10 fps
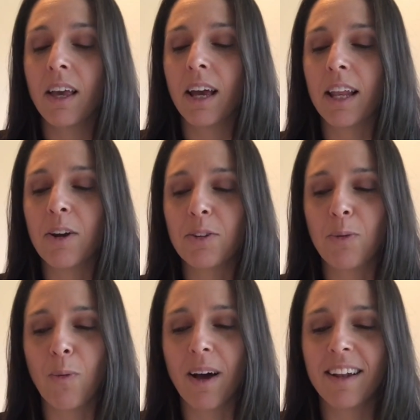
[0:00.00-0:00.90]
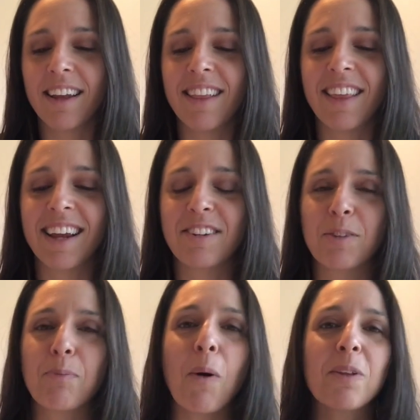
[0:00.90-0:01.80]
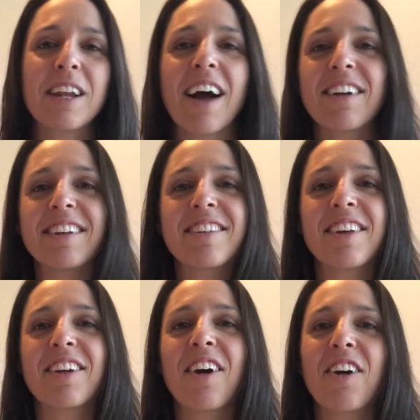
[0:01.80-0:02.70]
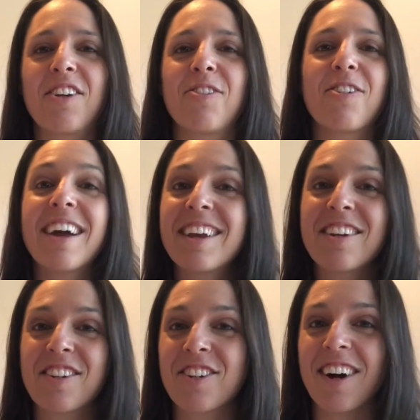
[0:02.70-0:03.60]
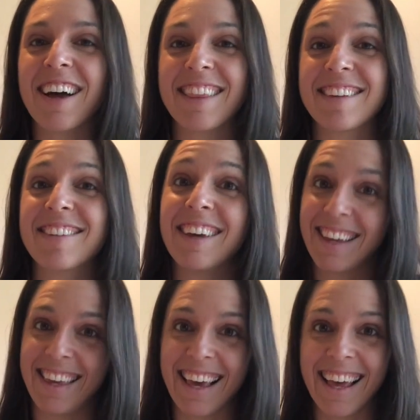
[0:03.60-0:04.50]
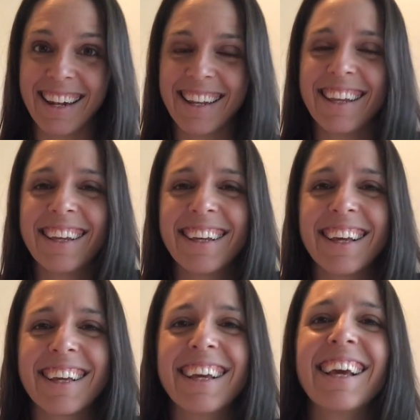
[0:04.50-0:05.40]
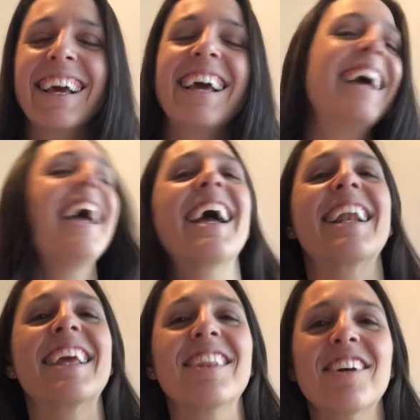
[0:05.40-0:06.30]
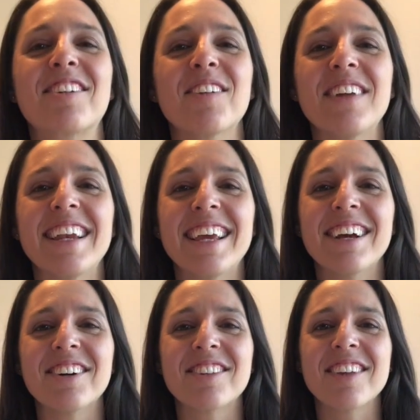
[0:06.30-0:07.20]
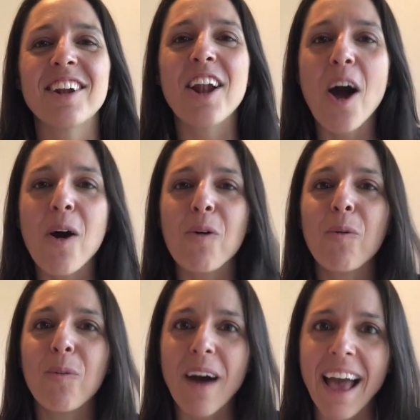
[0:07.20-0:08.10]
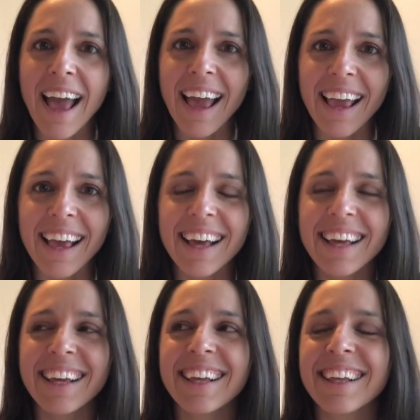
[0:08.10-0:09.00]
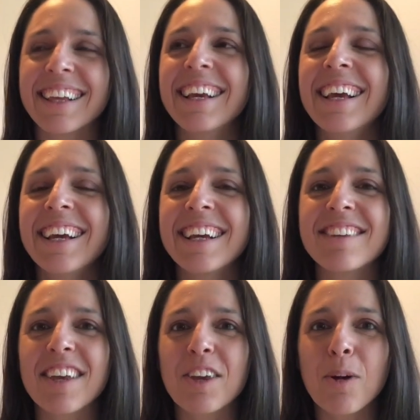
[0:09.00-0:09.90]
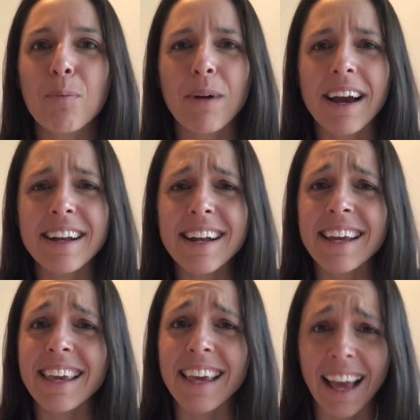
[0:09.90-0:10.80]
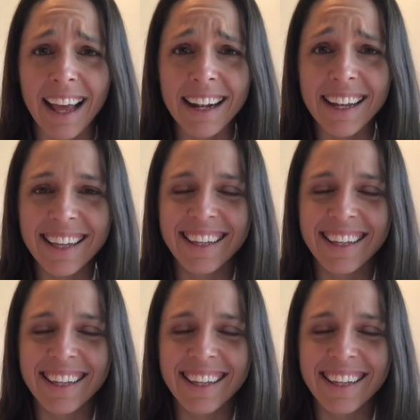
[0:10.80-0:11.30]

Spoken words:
And he goes, "What?" And then I just pulled it out and I said, "Are you ready to try this again?" And he looked at me and he goes, "No way." He's like, "You're pregnant again?"